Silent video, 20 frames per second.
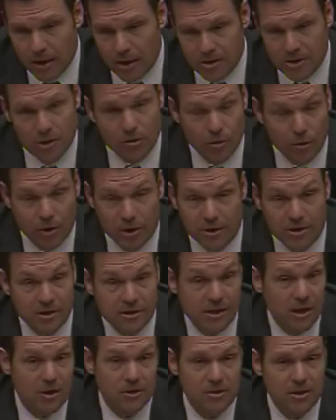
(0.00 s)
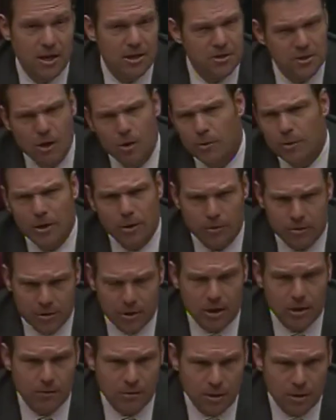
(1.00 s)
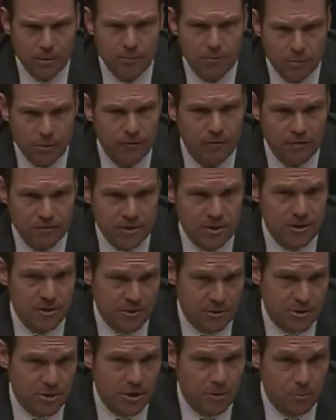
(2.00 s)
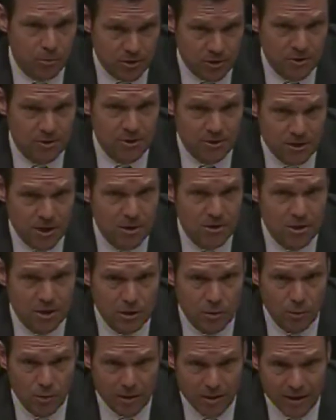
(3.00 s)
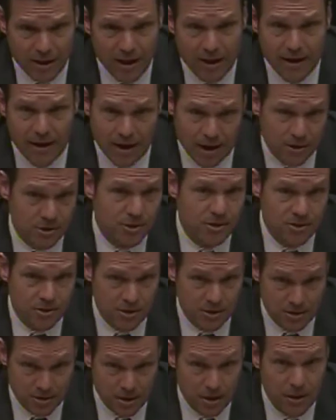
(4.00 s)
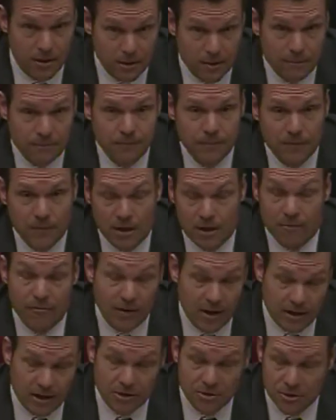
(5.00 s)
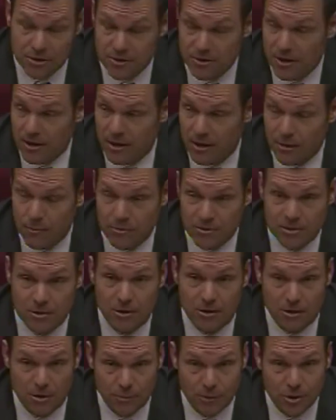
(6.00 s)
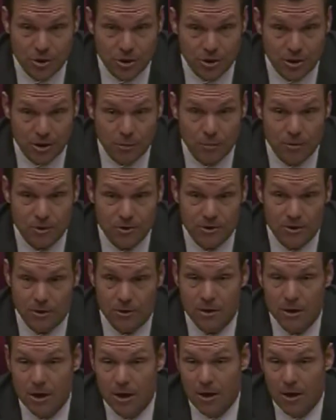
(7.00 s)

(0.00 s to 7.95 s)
its authority to tell states, no, we don't think you need proof of citizenship, which is essentially what that agency did. In fact, I shouldn't say that it wasn't the commission, it was